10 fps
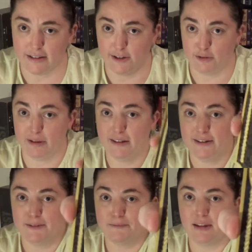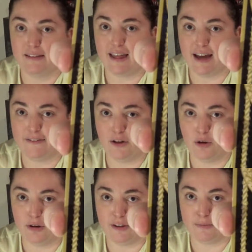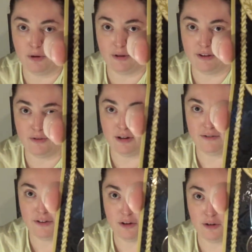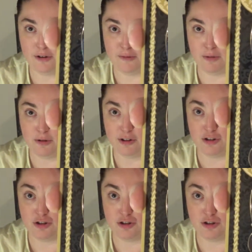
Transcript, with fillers: excuse me, they have the Hocus Pocus one for the Hocus Pocus